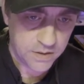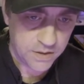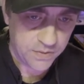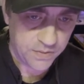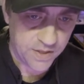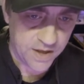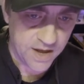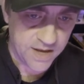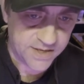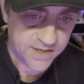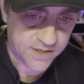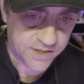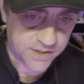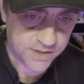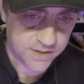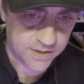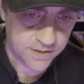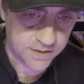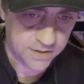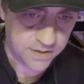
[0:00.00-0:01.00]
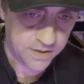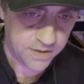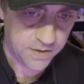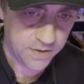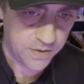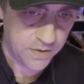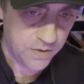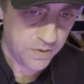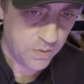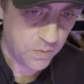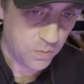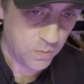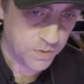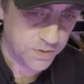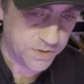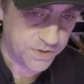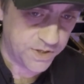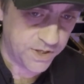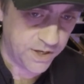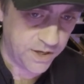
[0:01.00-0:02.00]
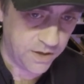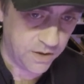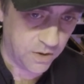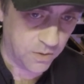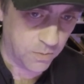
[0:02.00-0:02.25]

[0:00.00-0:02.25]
this was the